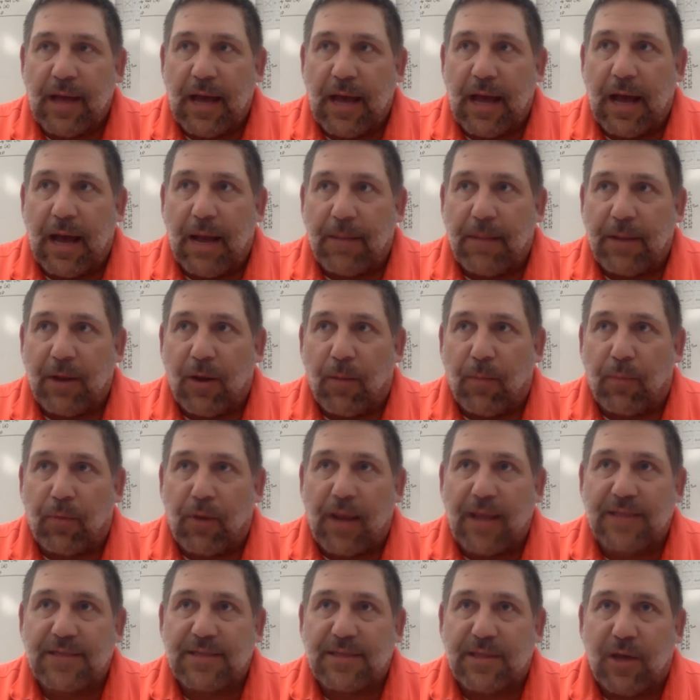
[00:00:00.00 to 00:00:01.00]
um, you know,
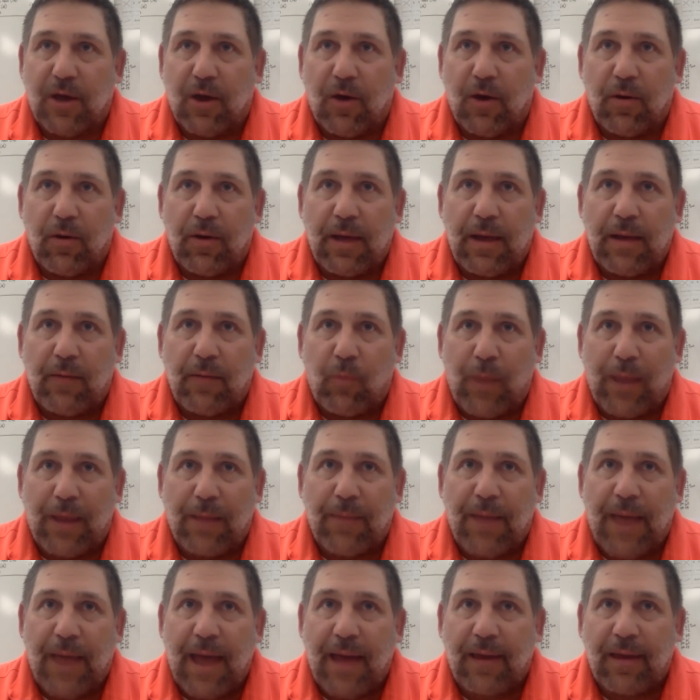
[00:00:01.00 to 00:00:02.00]
Bryce, though, at
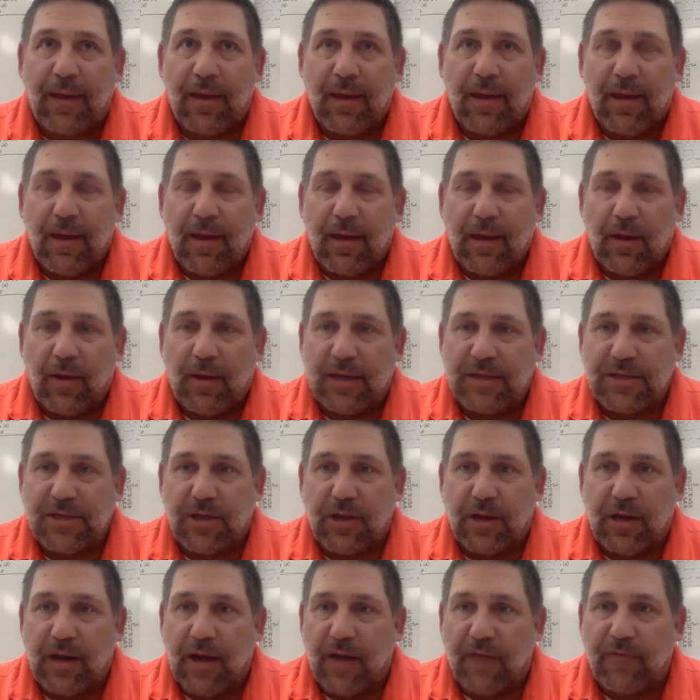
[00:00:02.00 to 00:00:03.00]
wingback, you know, he's
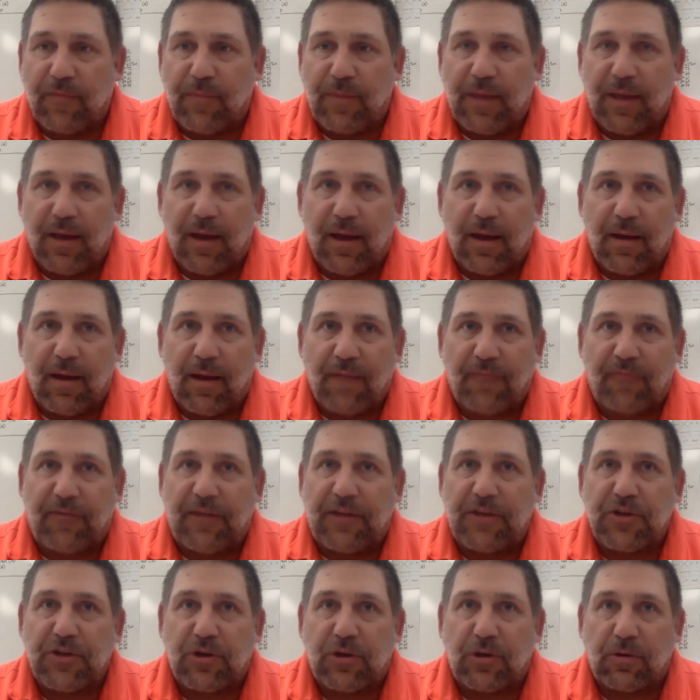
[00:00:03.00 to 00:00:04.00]
good enough to be a, a
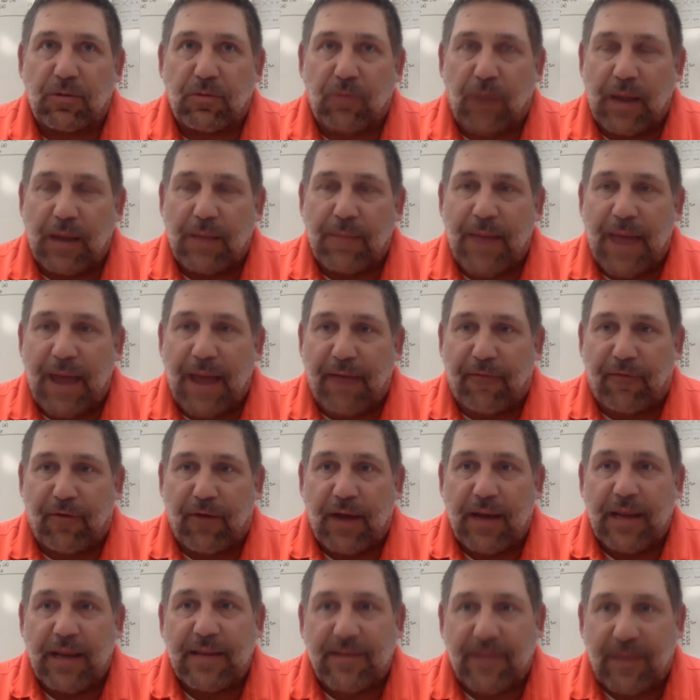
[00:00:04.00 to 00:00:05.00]
feature running back
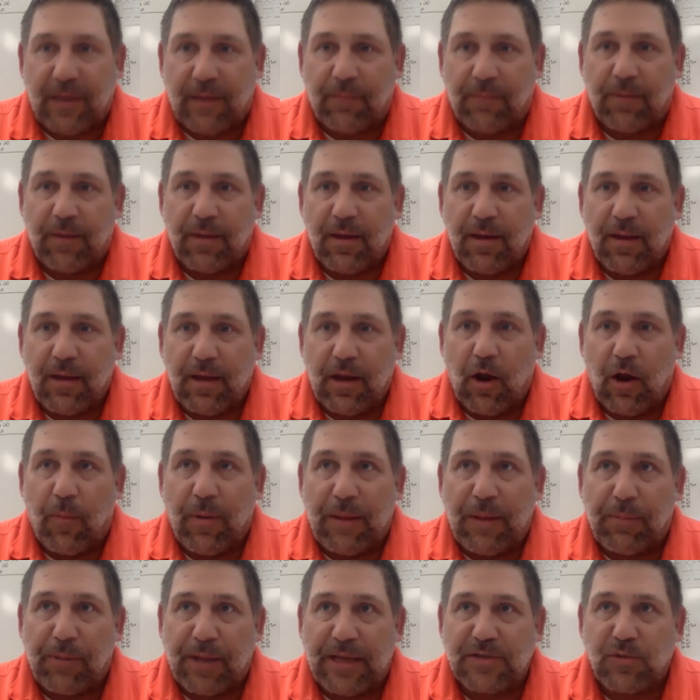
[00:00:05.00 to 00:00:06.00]
for any team you know,
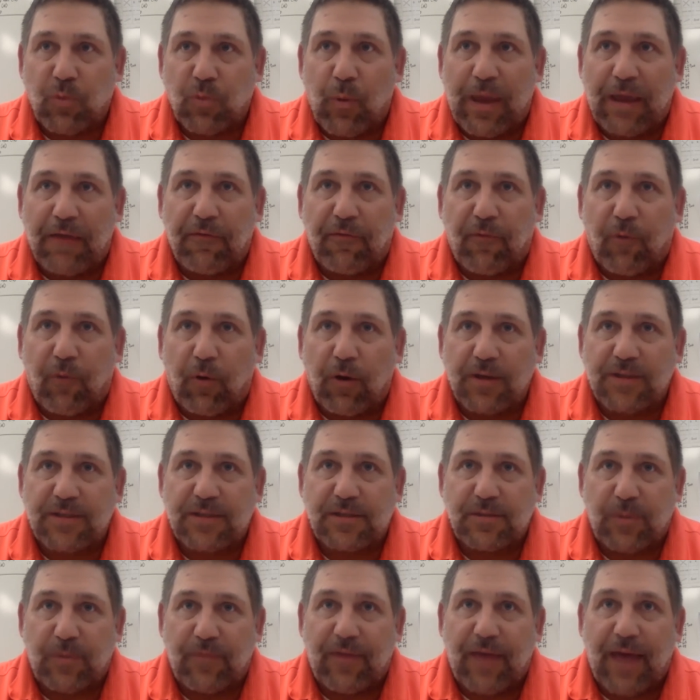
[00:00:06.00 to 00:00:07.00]
but he plays wing for us
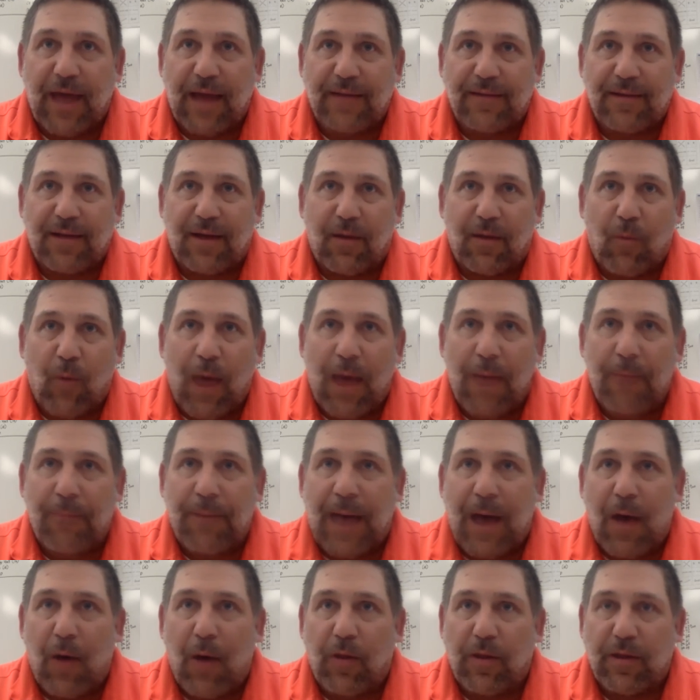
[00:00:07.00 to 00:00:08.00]
because we've got uh, Wyatt
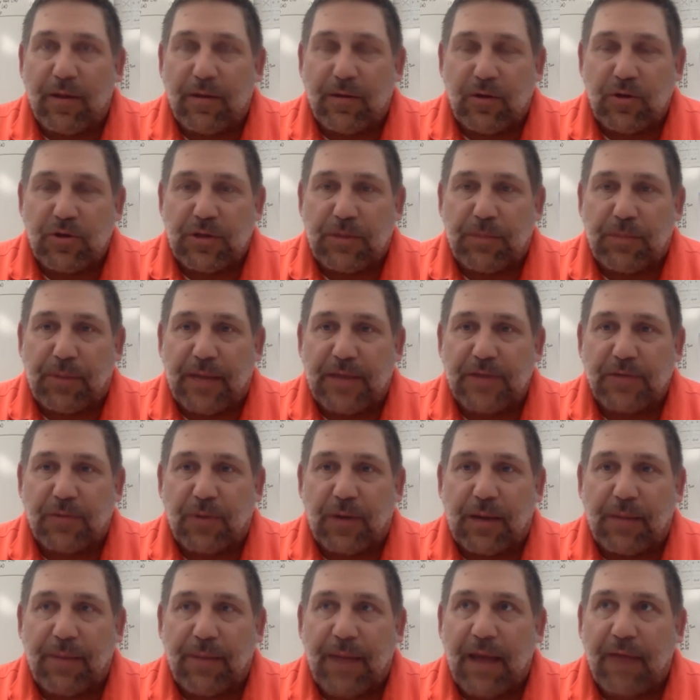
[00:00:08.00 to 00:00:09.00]
Powell that usually plays
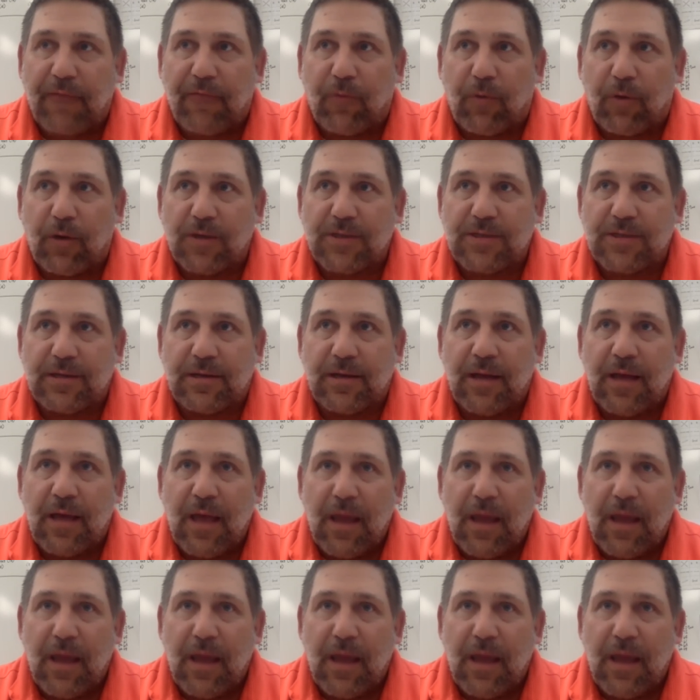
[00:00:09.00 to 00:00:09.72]
running back for us, and